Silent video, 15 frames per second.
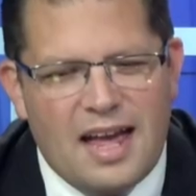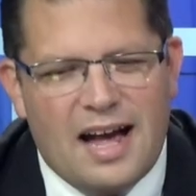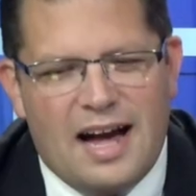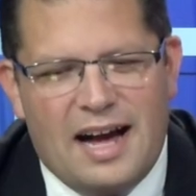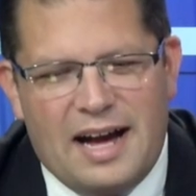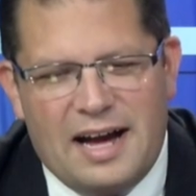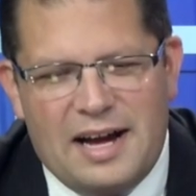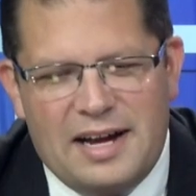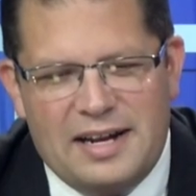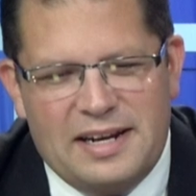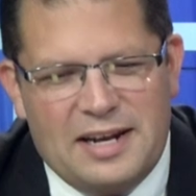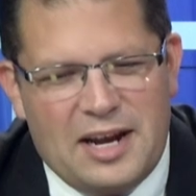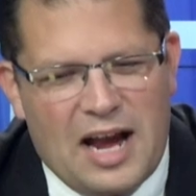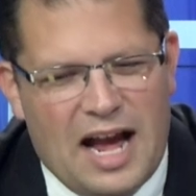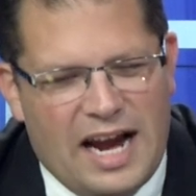
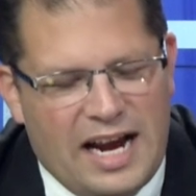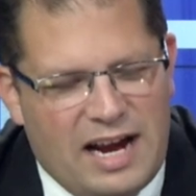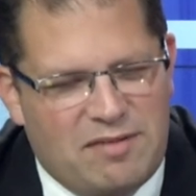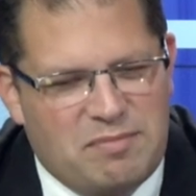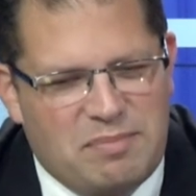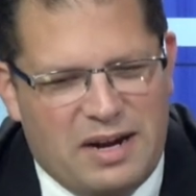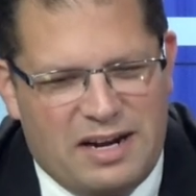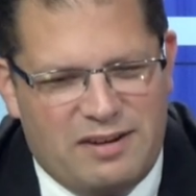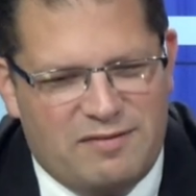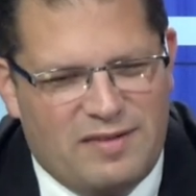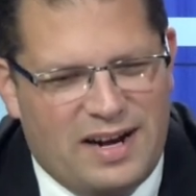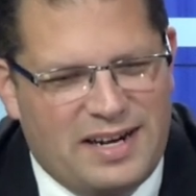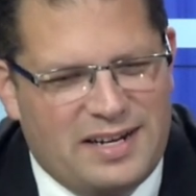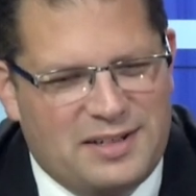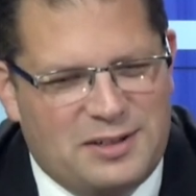I haven't been
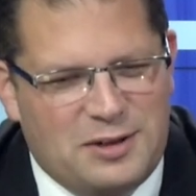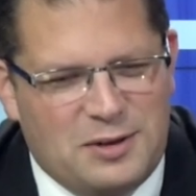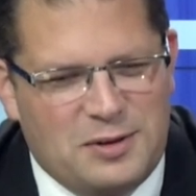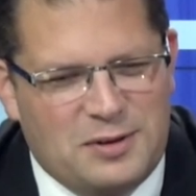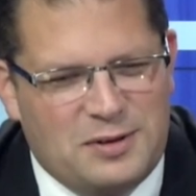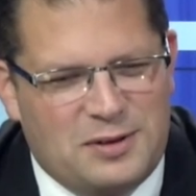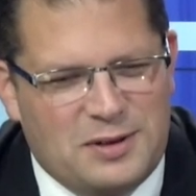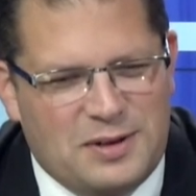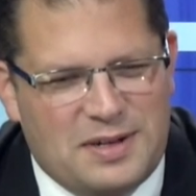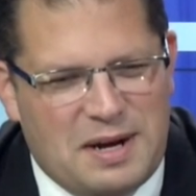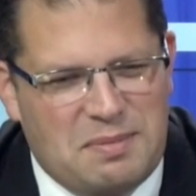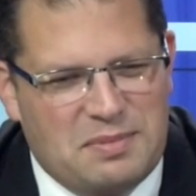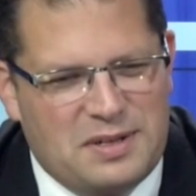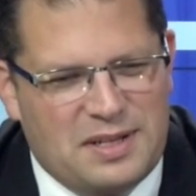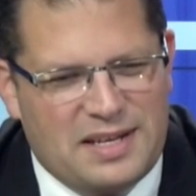invited to
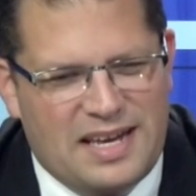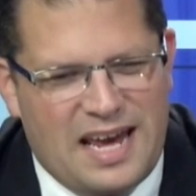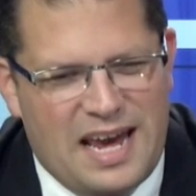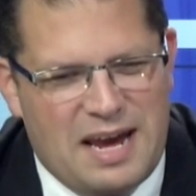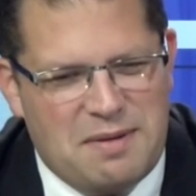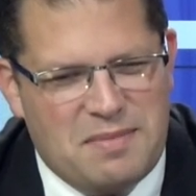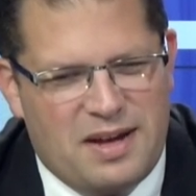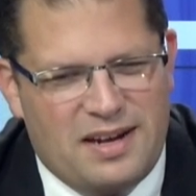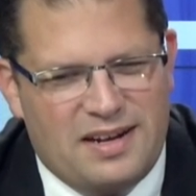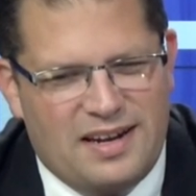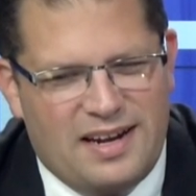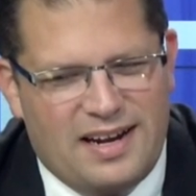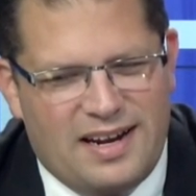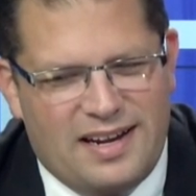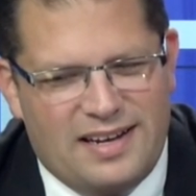come to the game,
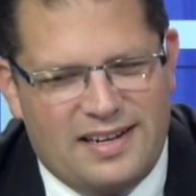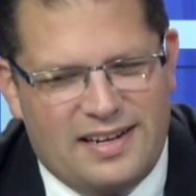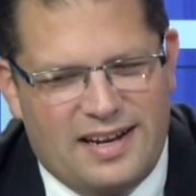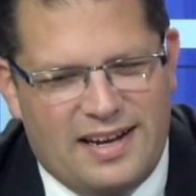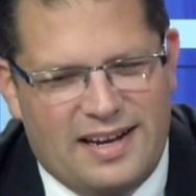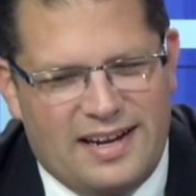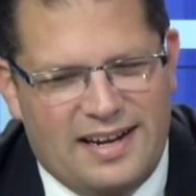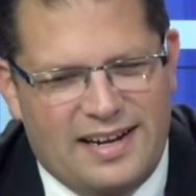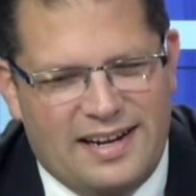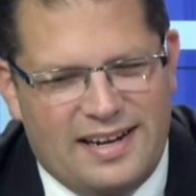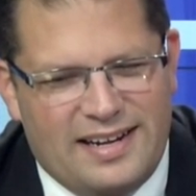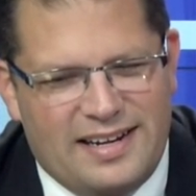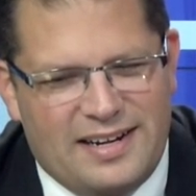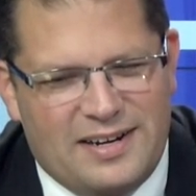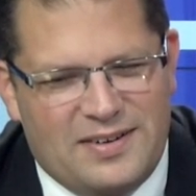and
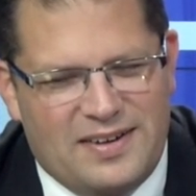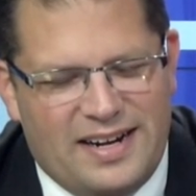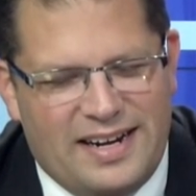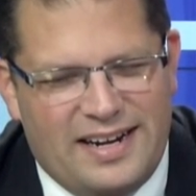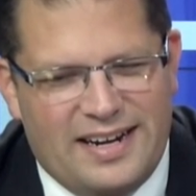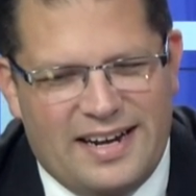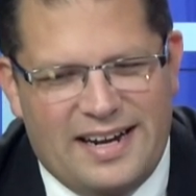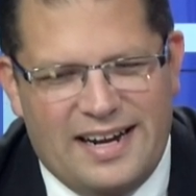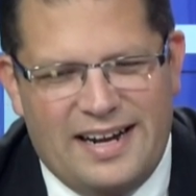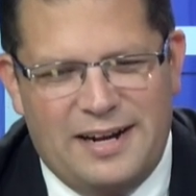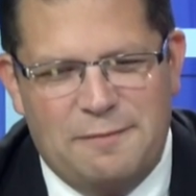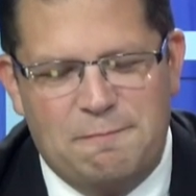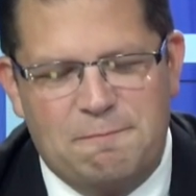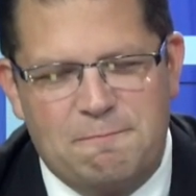you know, I